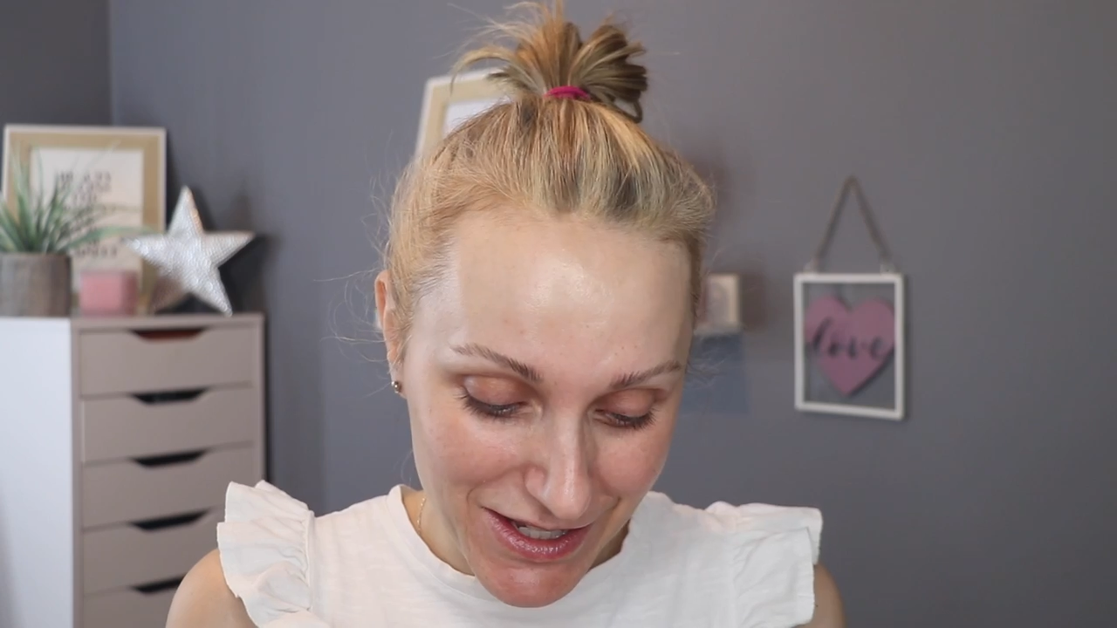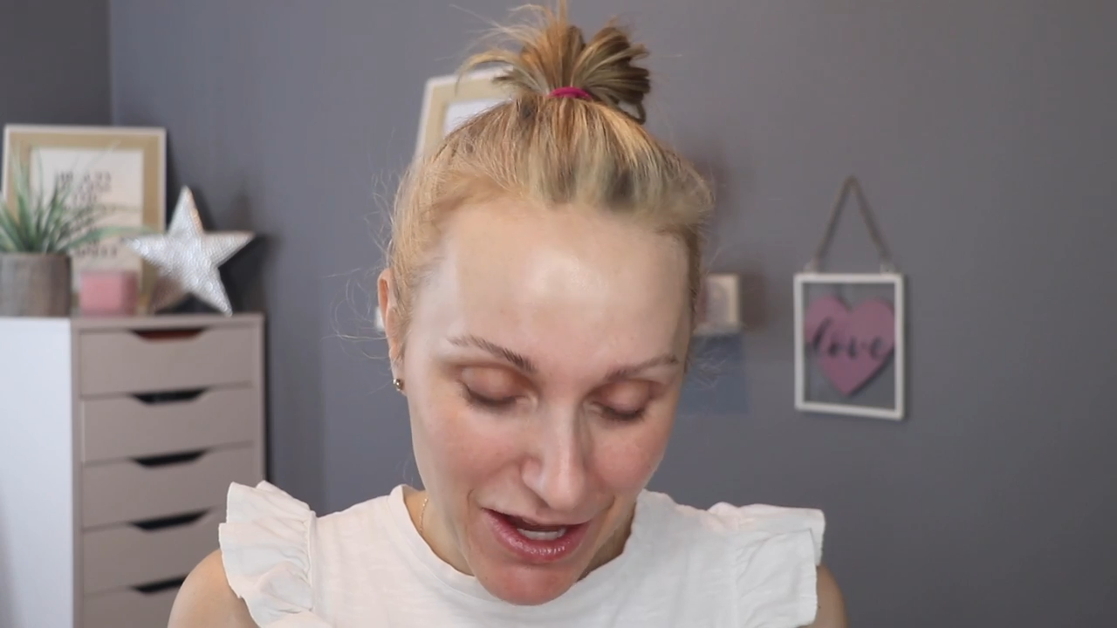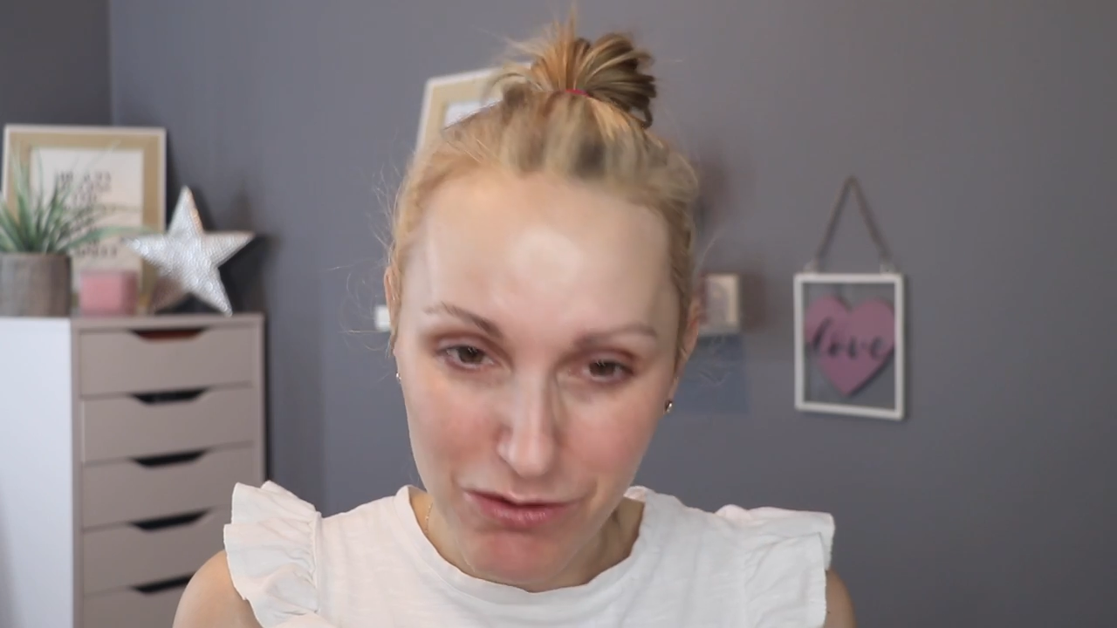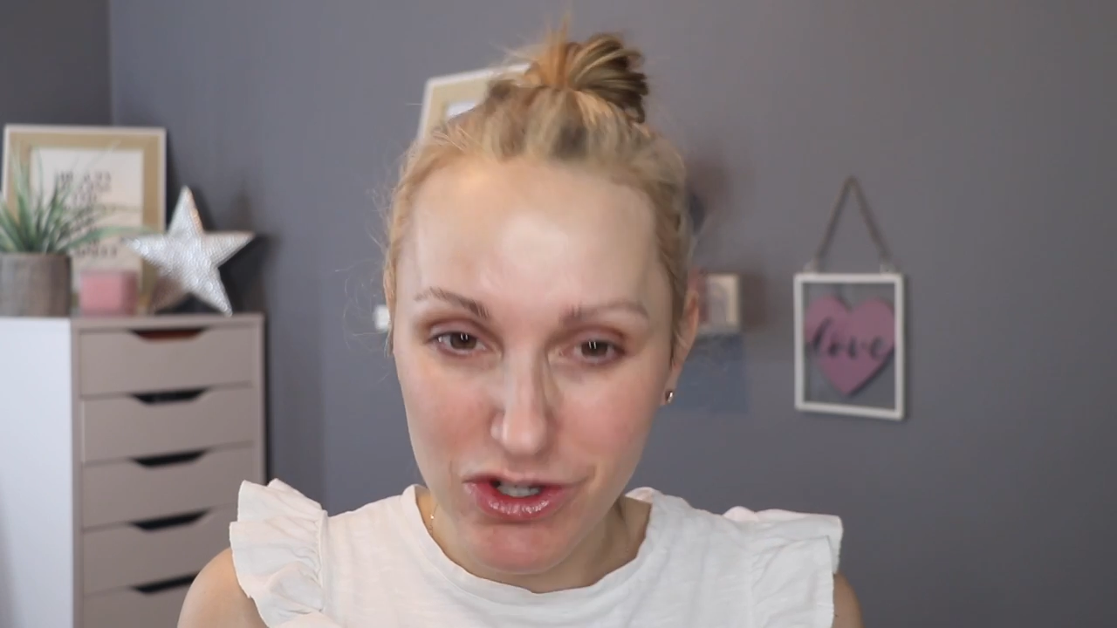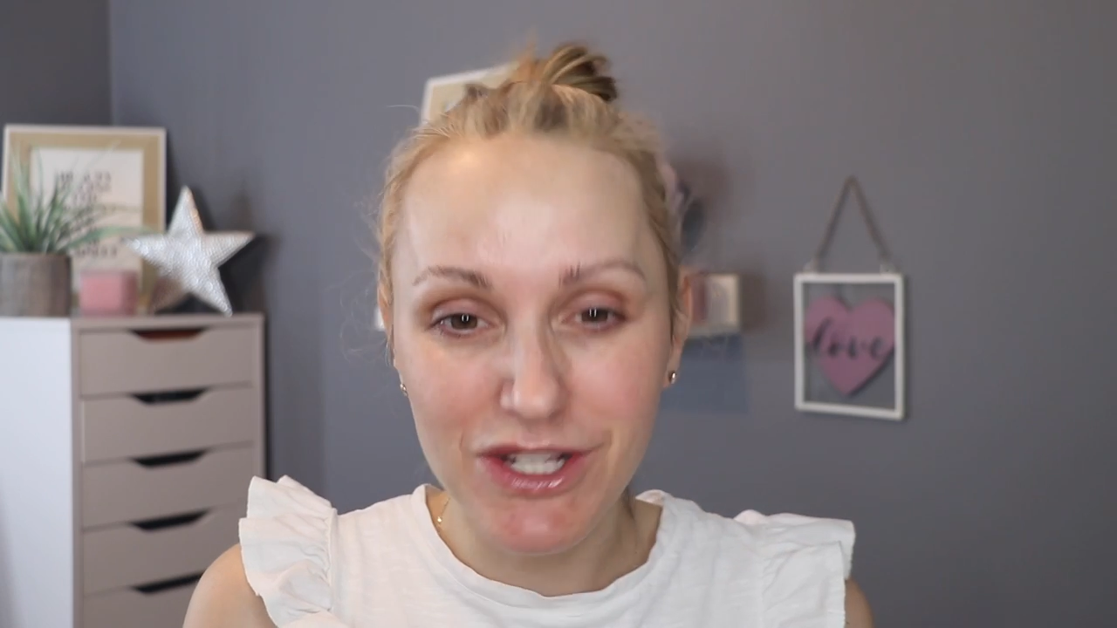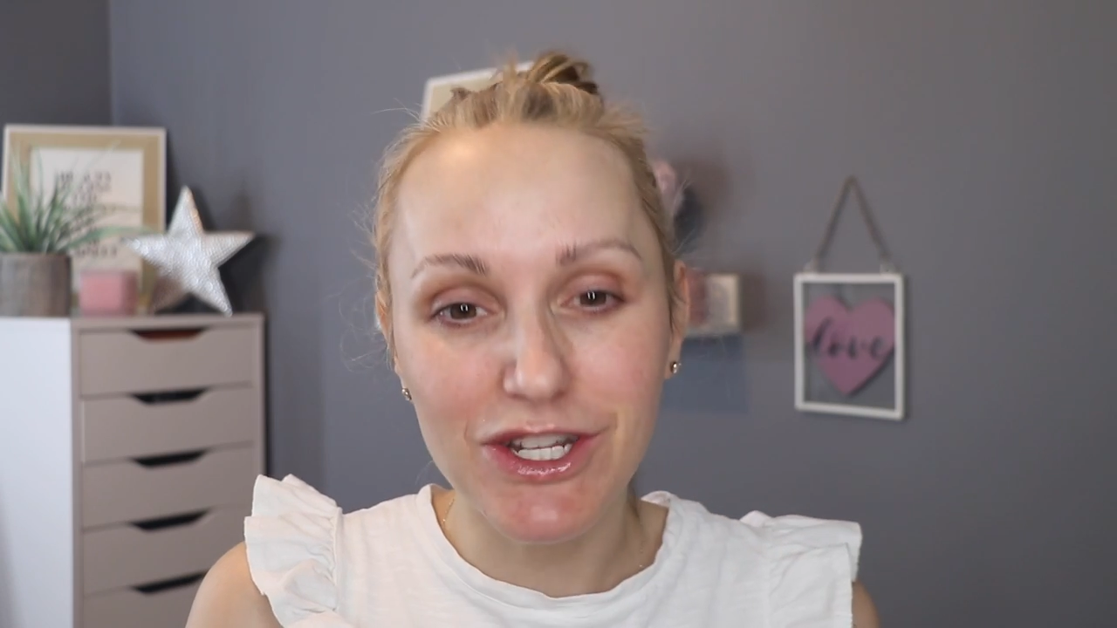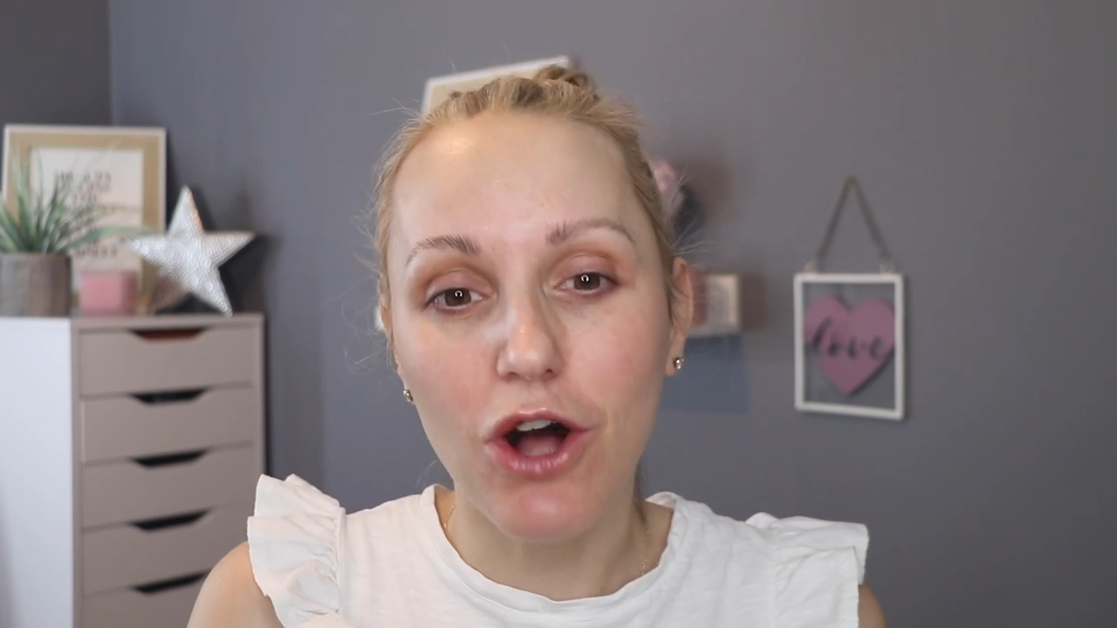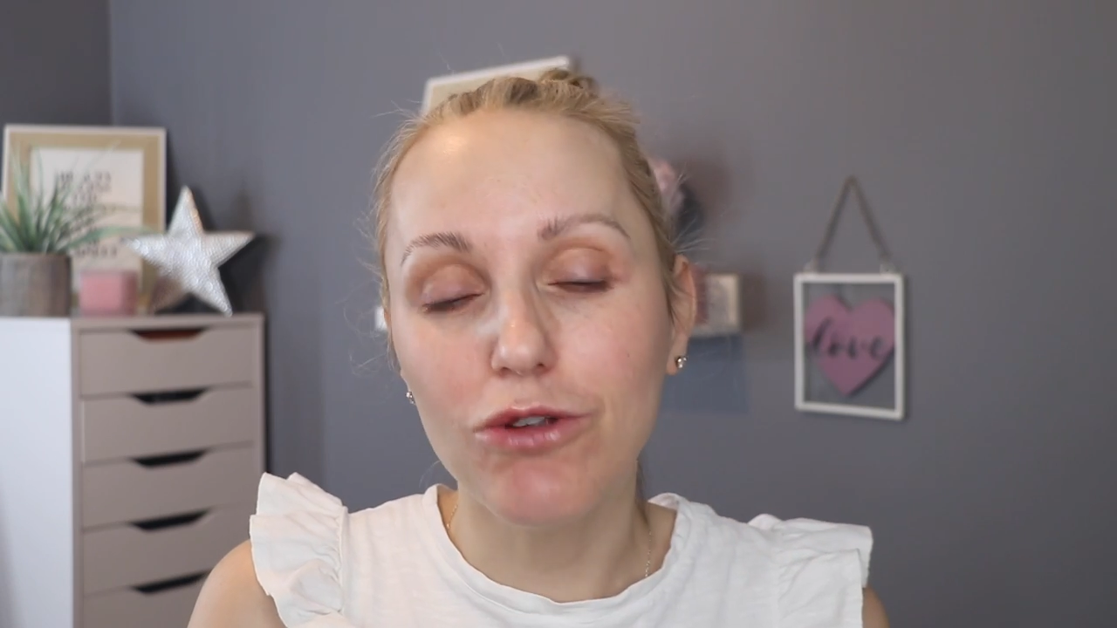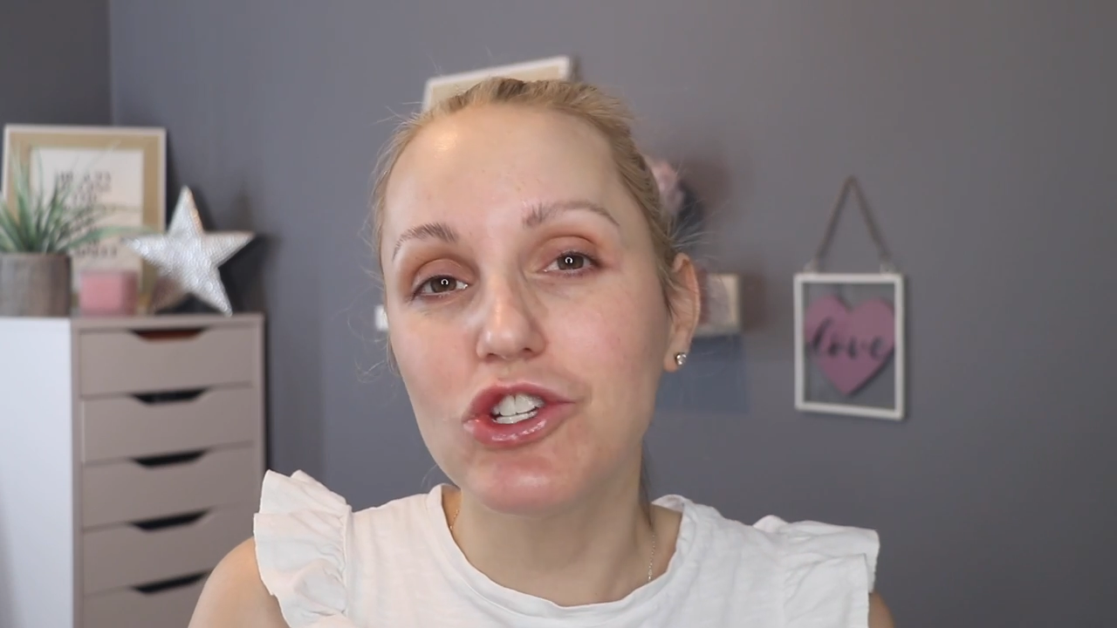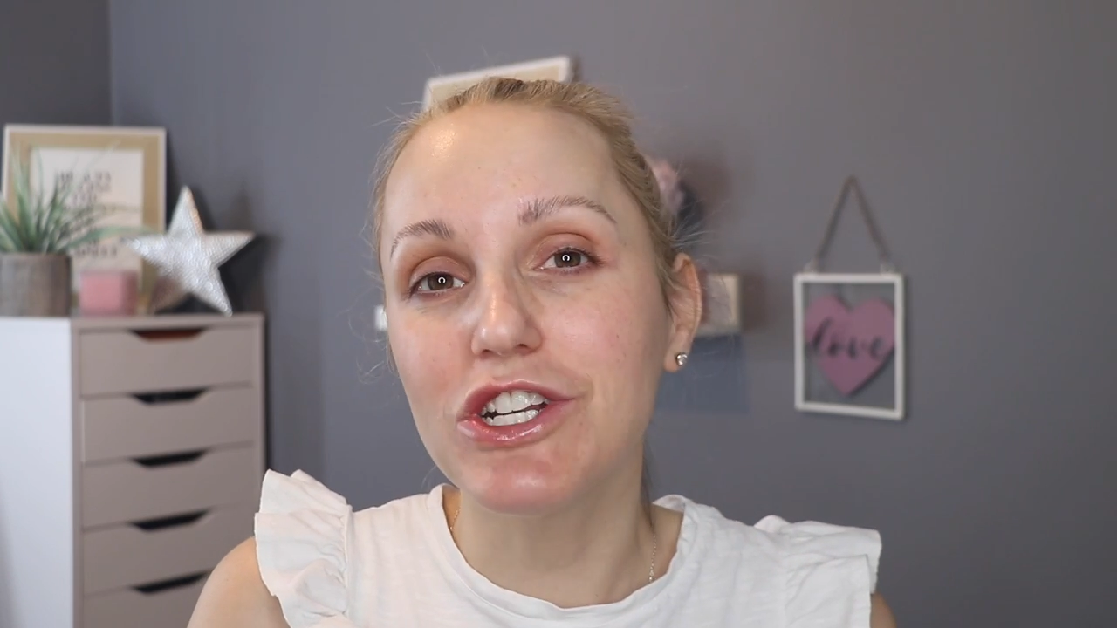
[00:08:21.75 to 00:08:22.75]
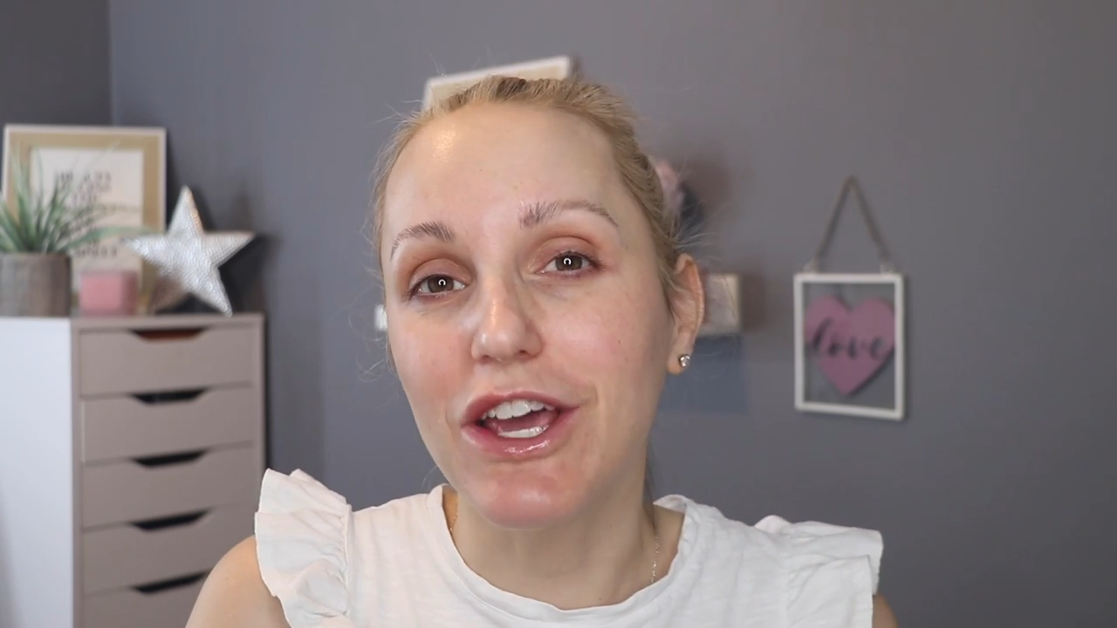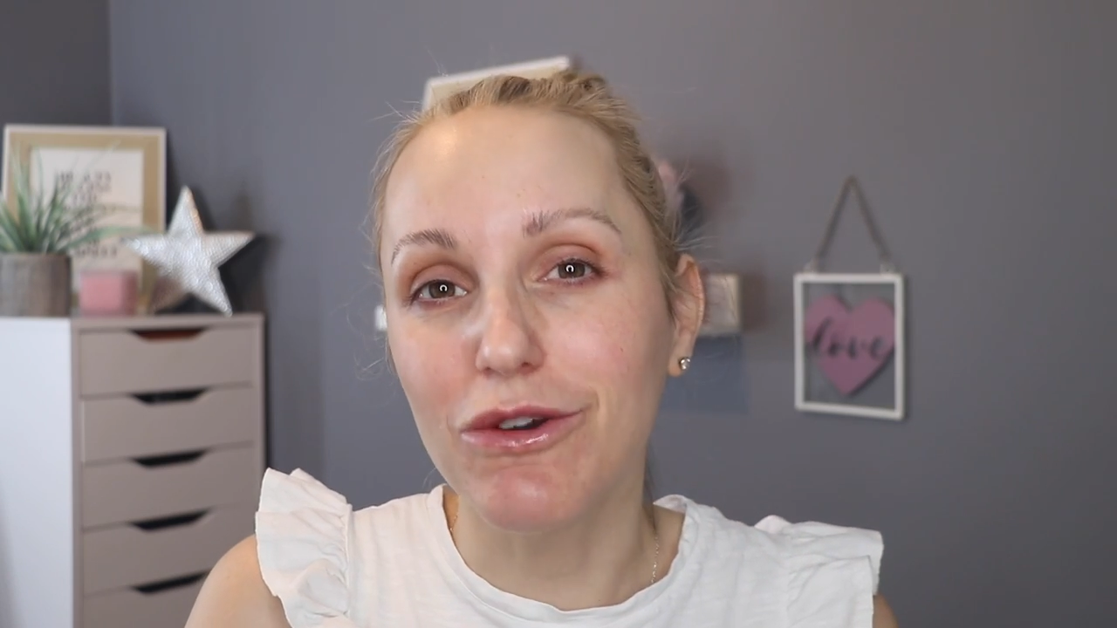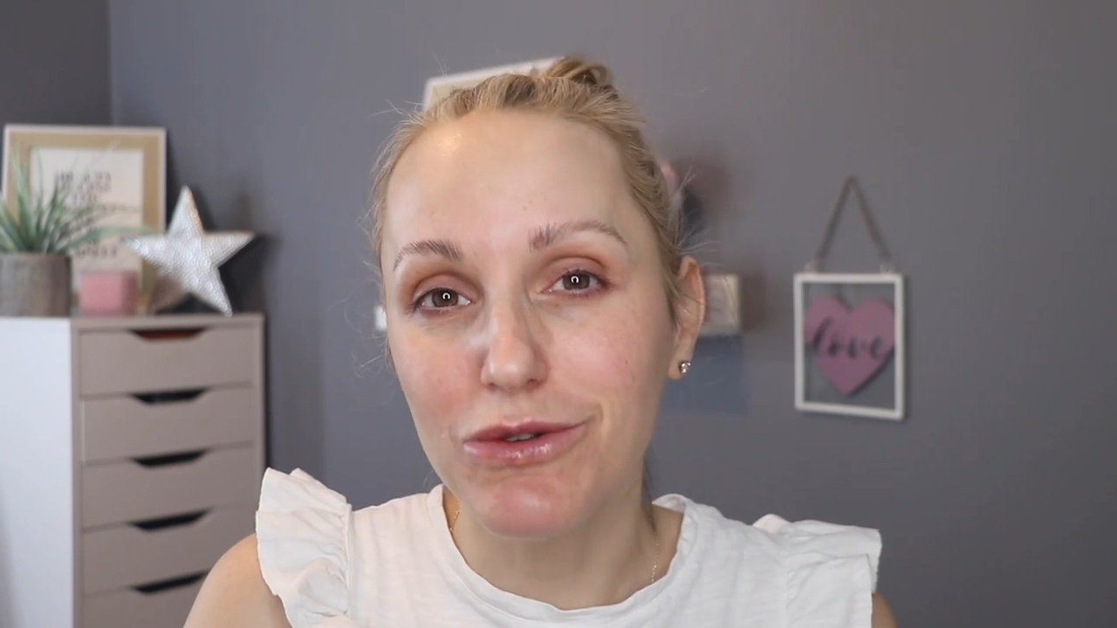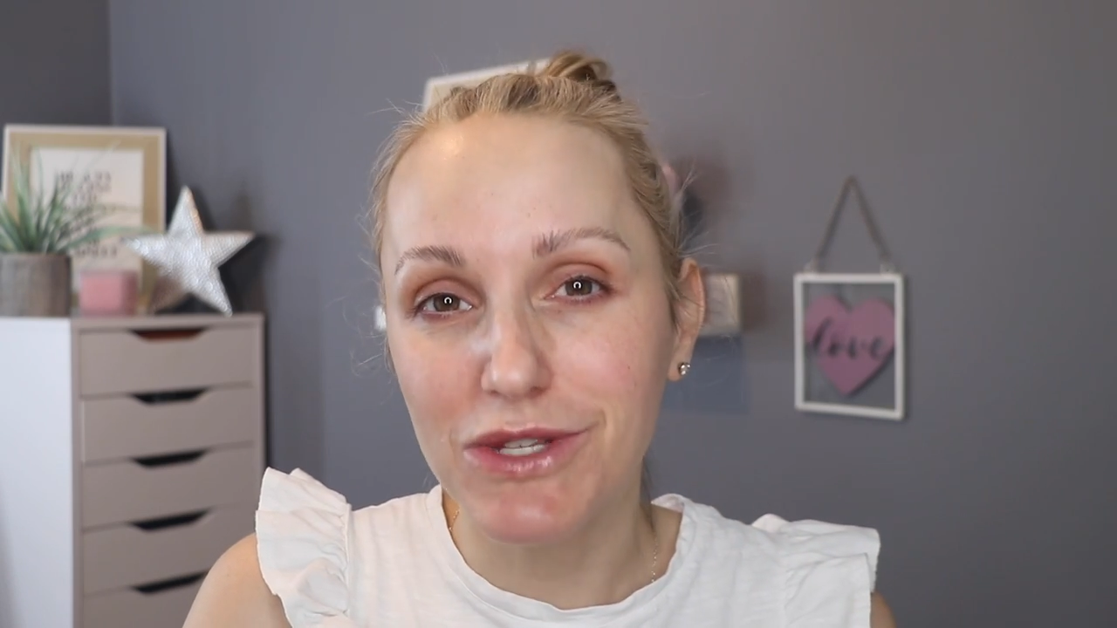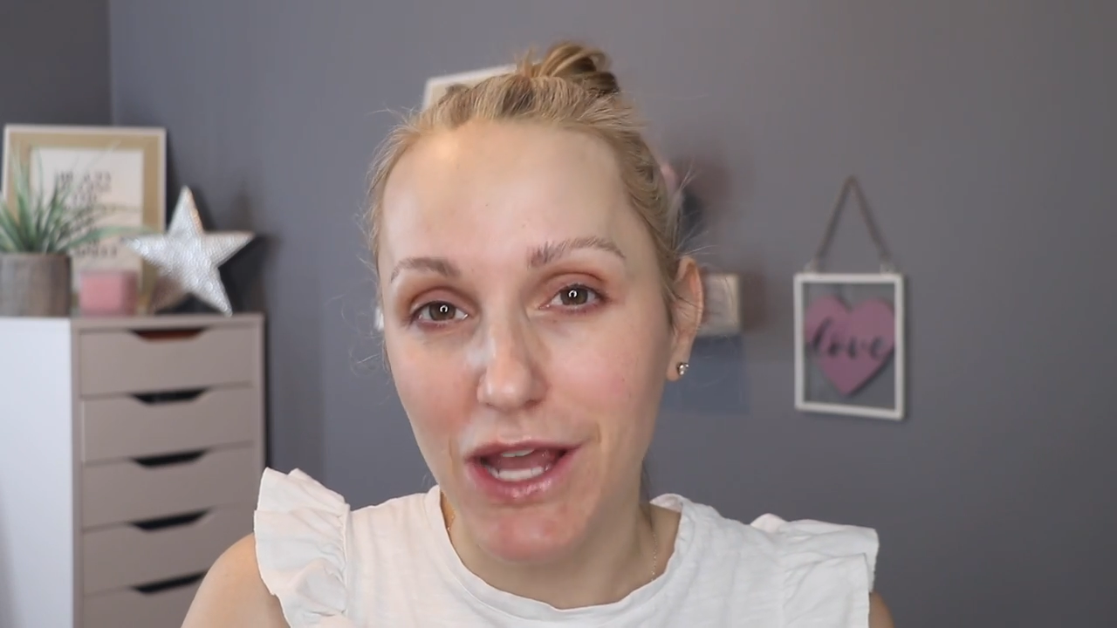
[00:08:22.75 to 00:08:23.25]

So just hold your nose